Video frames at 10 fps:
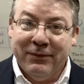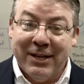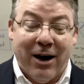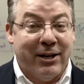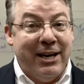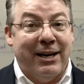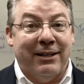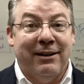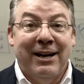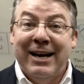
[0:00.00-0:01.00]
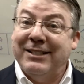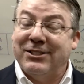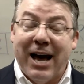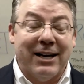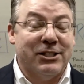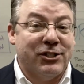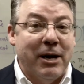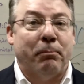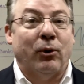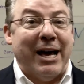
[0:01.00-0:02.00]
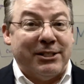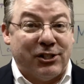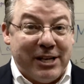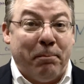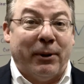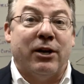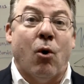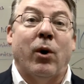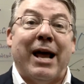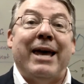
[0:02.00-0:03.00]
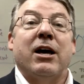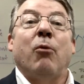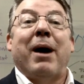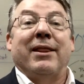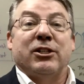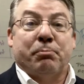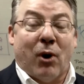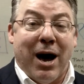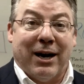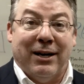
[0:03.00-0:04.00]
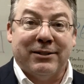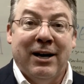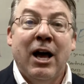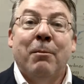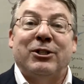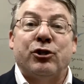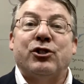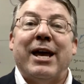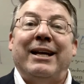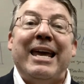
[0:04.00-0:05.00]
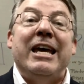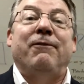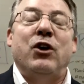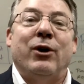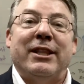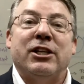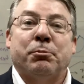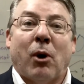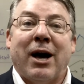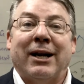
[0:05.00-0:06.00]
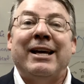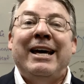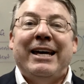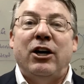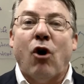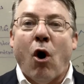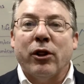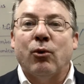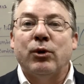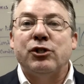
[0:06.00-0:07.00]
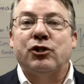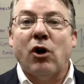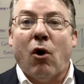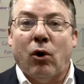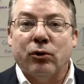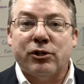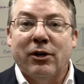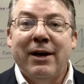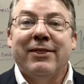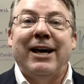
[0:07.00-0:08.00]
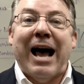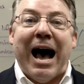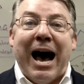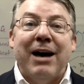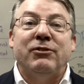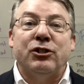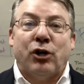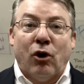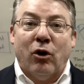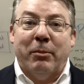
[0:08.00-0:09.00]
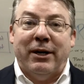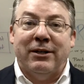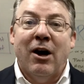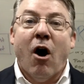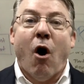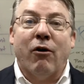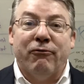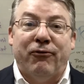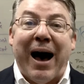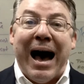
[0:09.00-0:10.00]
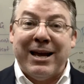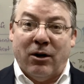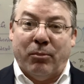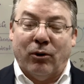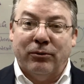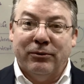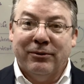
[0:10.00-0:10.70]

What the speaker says: Now, again, it's not as simple as simply going, hey, go buy this product, but you're saying, if you get this product, here are the results that I've determined are viable.